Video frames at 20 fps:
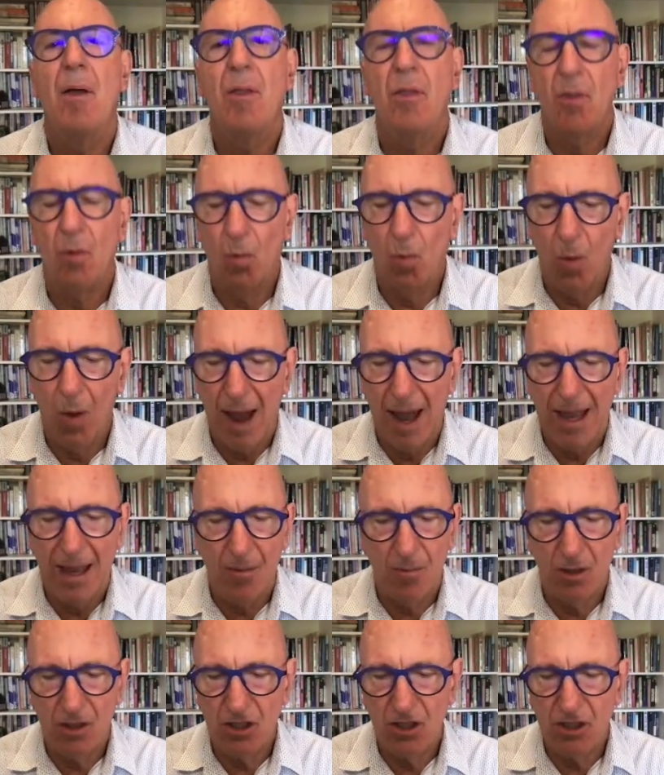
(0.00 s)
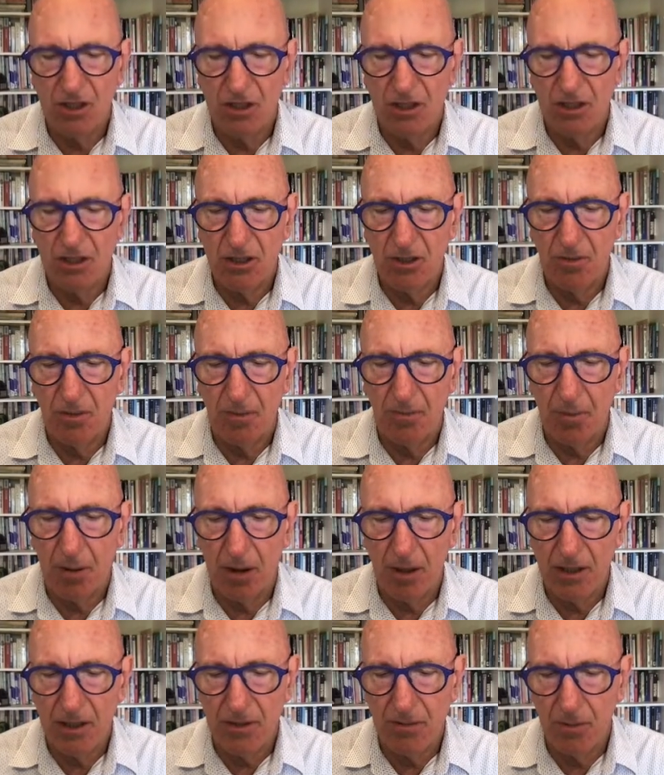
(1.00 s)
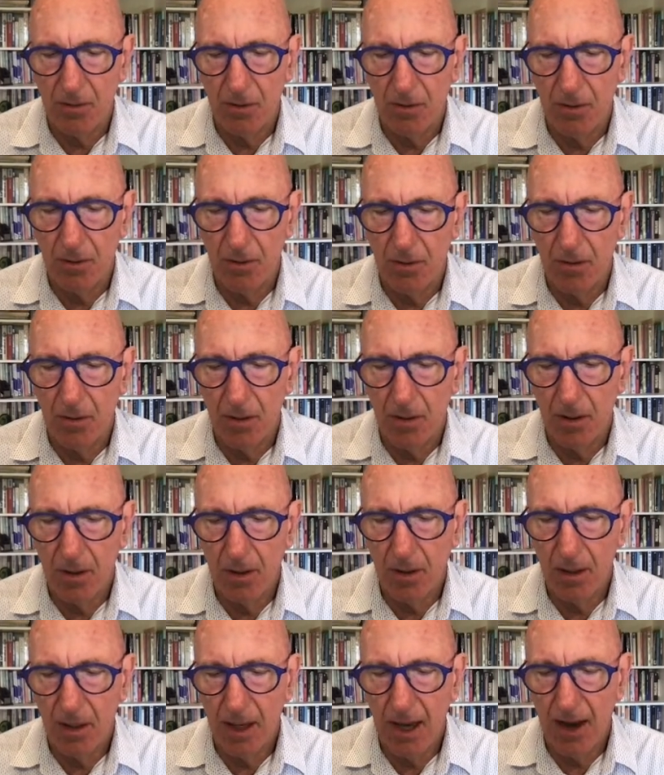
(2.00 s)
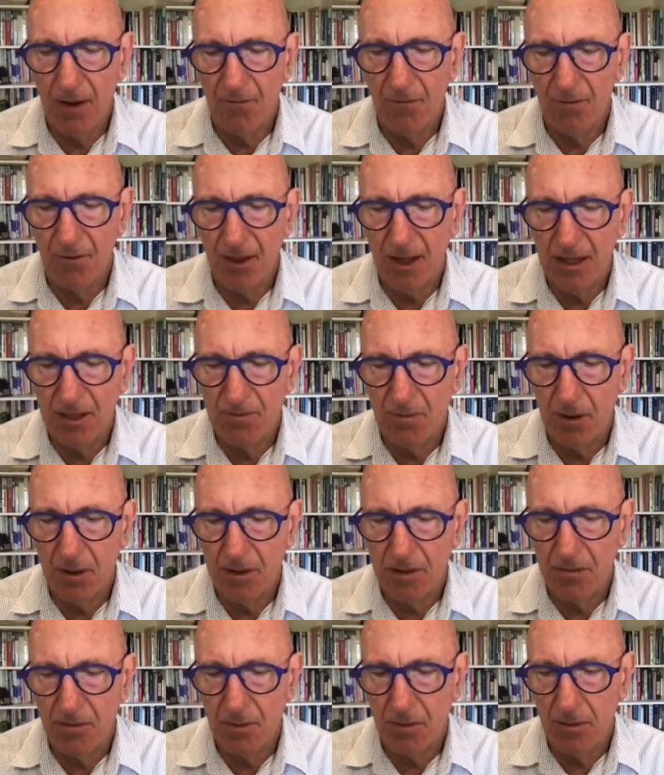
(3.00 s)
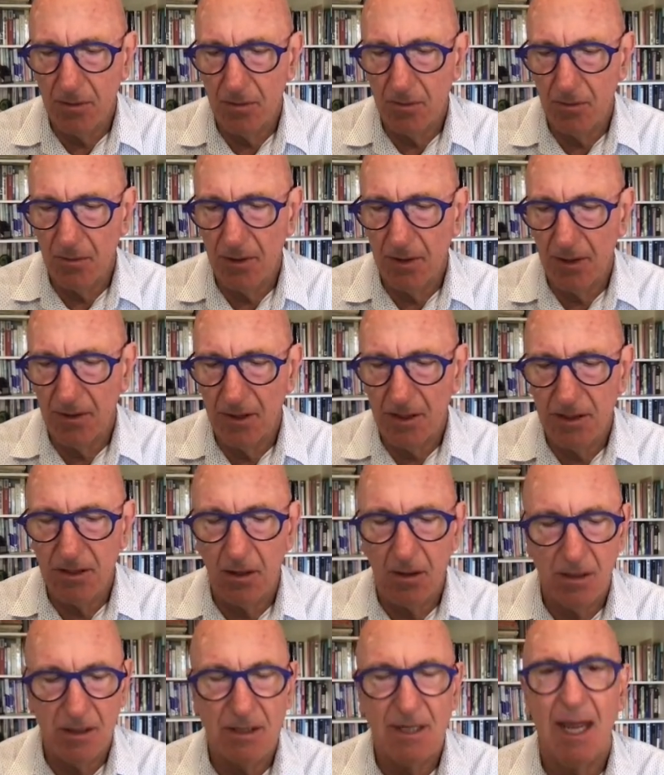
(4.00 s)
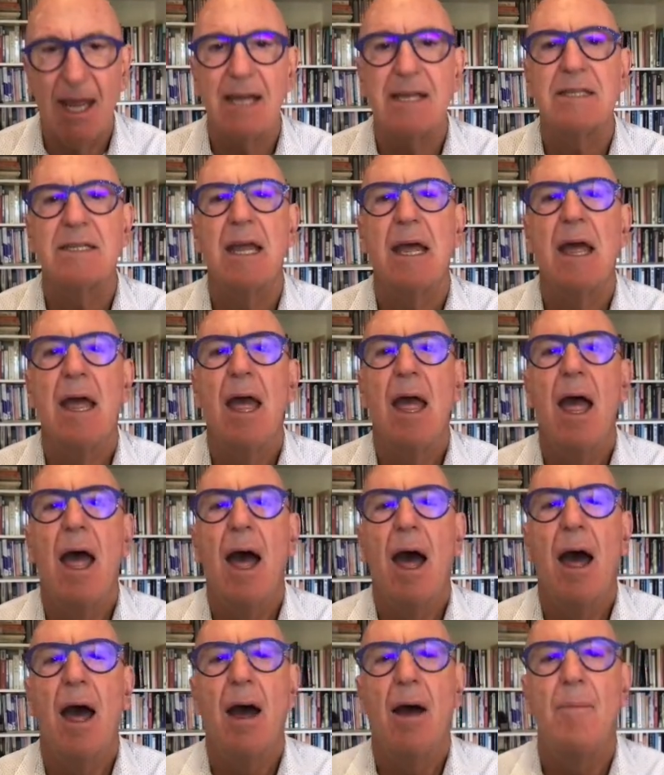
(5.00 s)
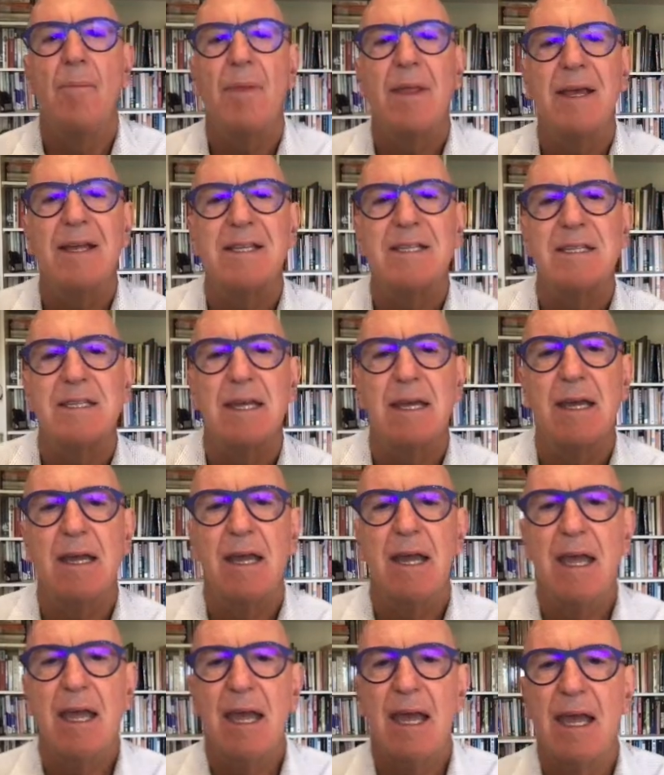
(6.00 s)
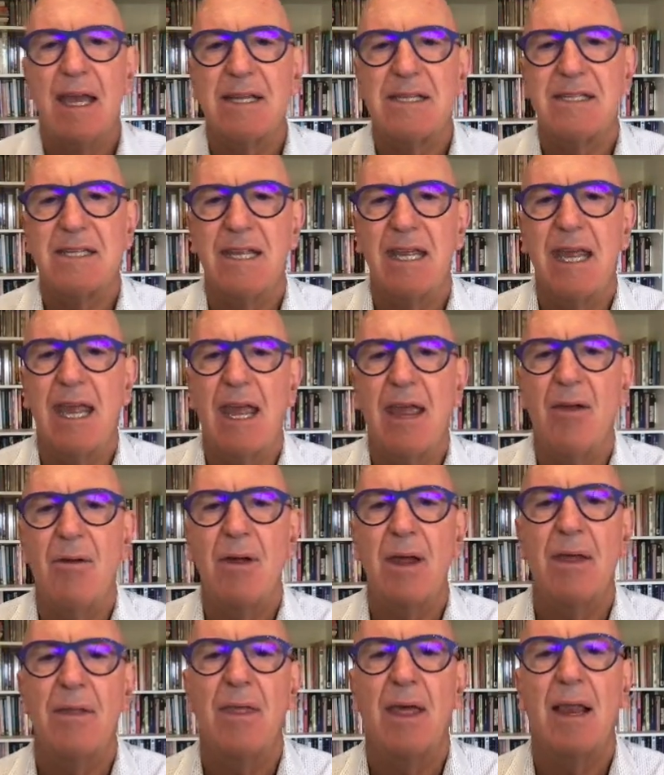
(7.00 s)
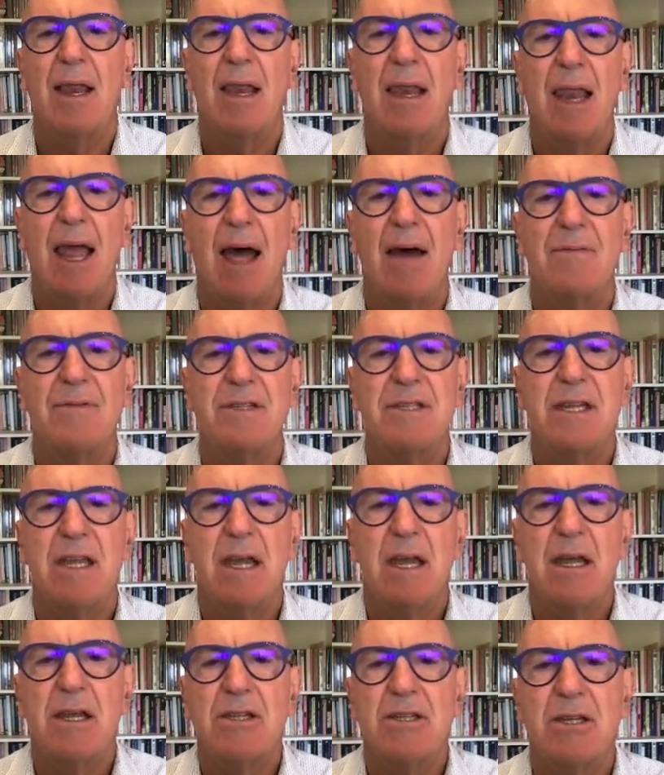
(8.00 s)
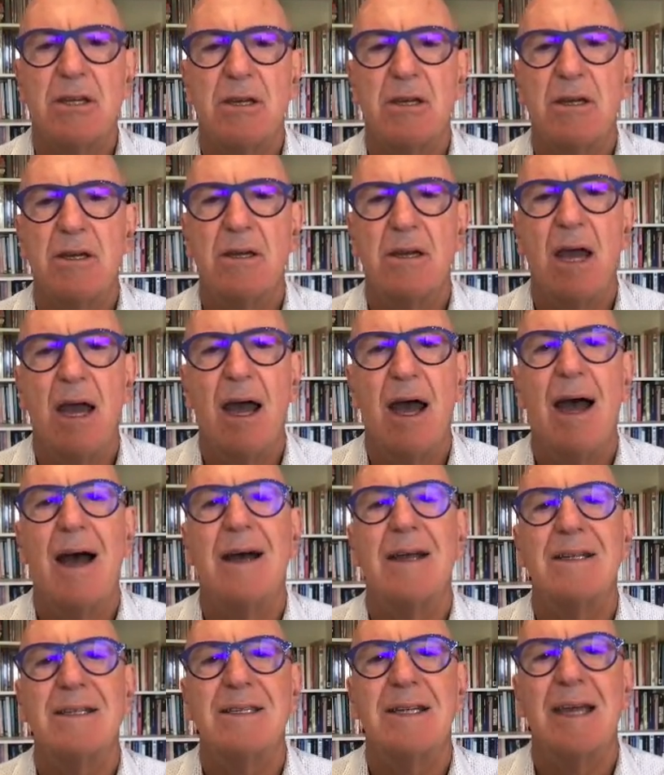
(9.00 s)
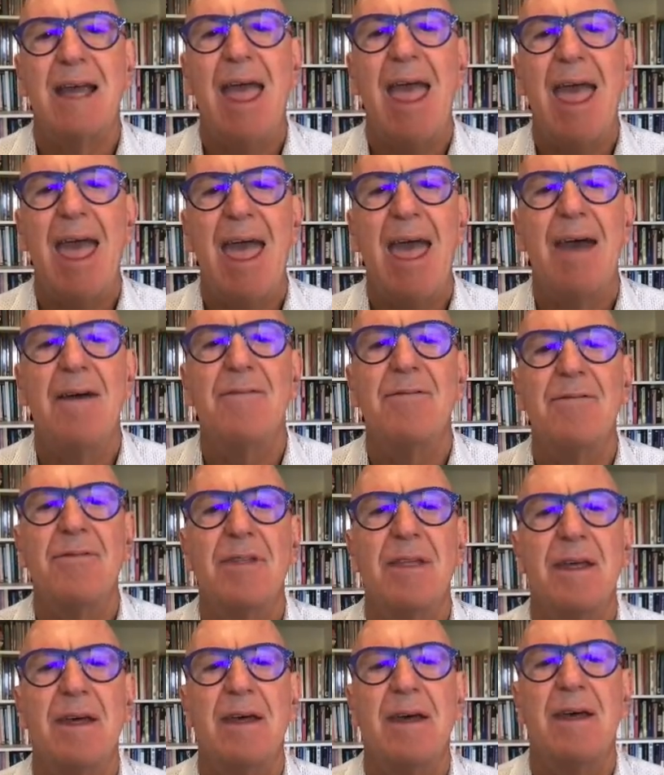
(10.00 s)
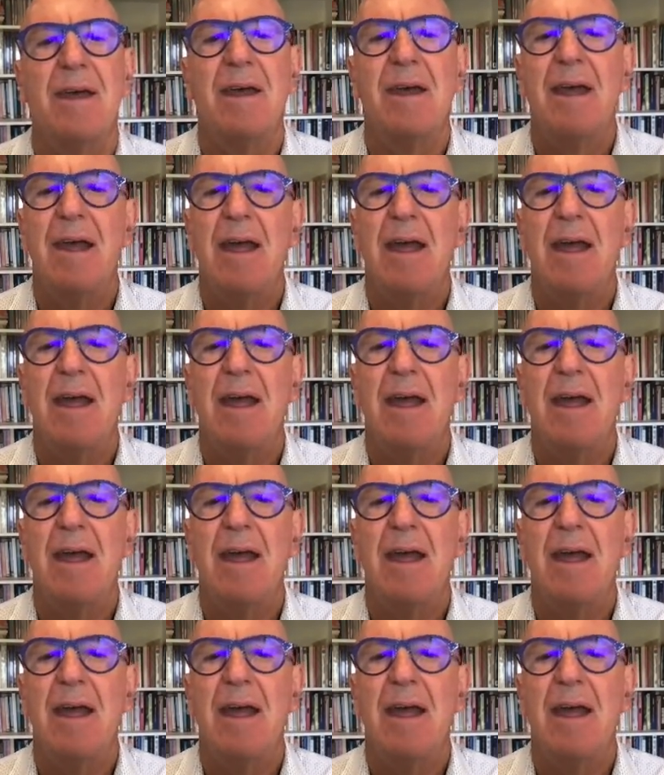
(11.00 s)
way in which this could be possible. Everything's possible within this context. It's the area that loves to have the